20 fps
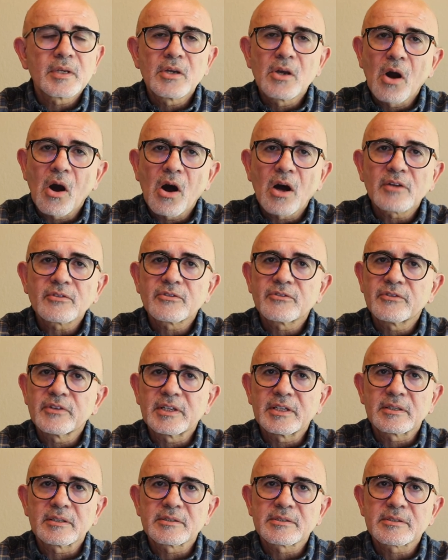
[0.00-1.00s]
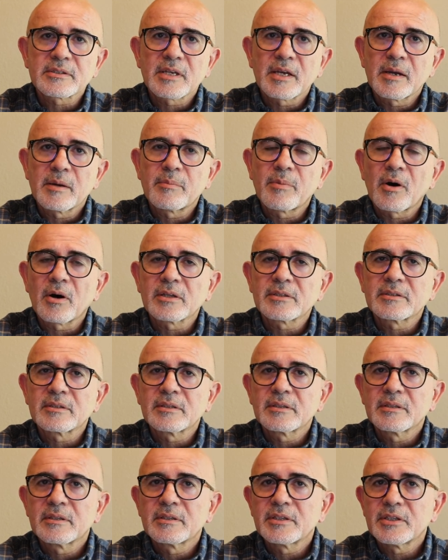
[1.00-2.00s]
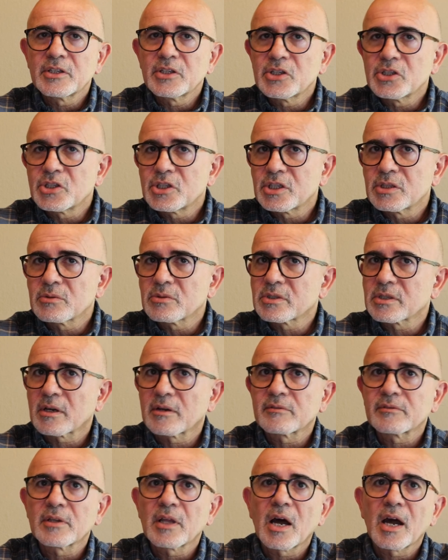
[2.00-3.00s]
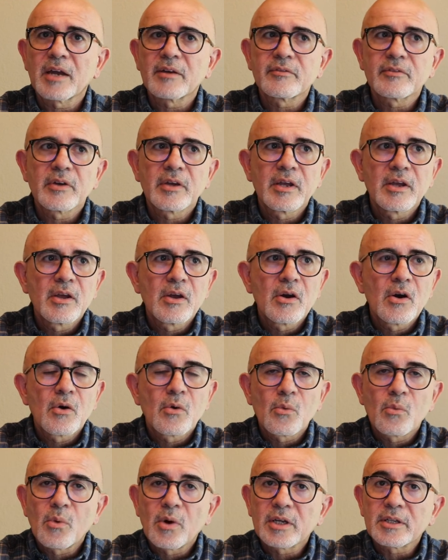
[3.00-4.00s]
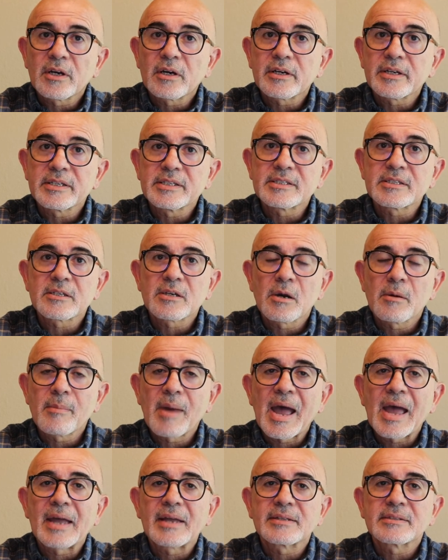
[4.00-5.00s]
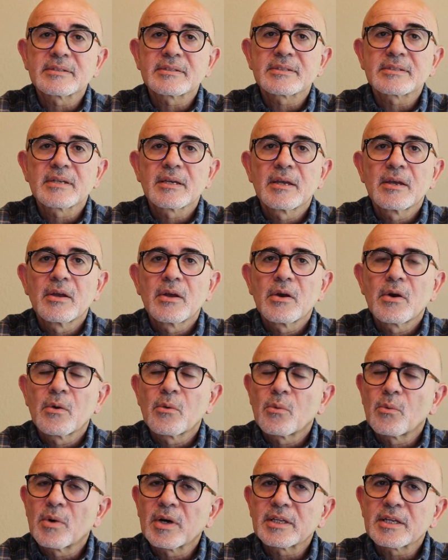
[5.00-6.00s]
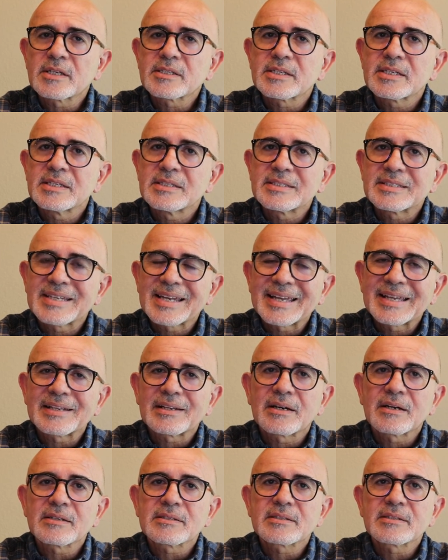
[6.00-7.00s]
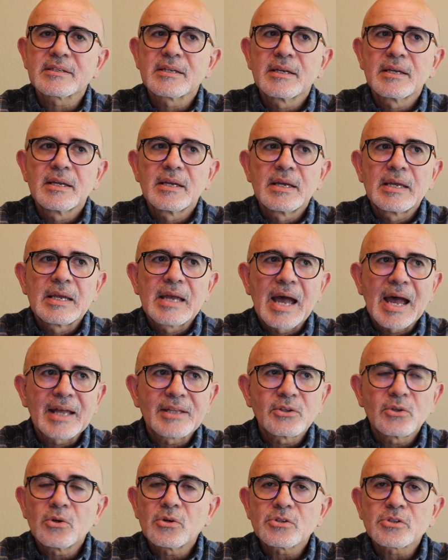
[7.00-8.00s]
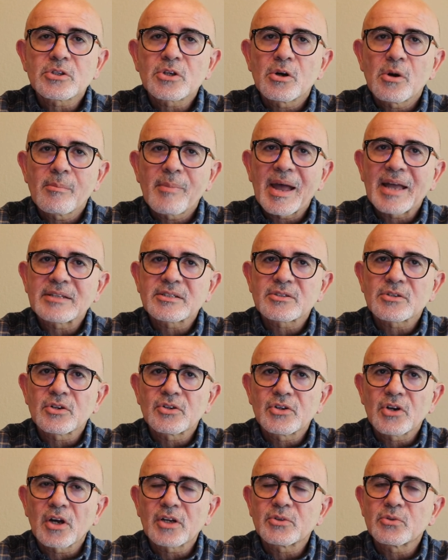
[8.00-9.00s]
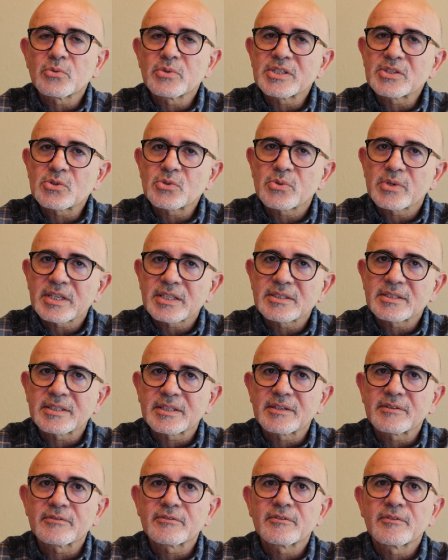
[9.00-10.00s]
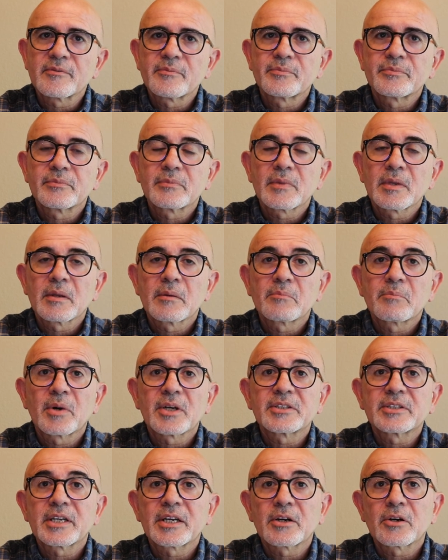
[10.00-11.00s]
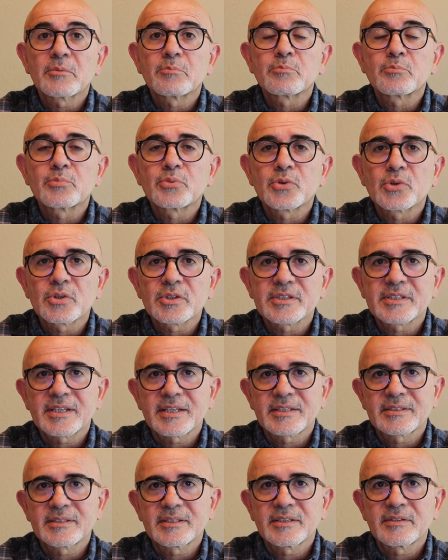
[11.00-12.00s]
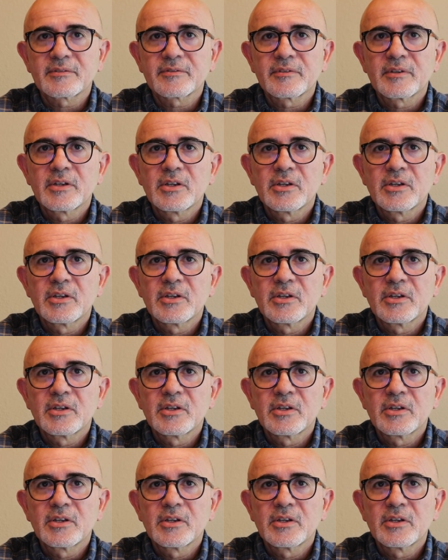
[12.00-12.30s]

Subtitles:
God feels about issues of life, what are His commands, what does He tell us. And those commands are not restrictive, but they are protective,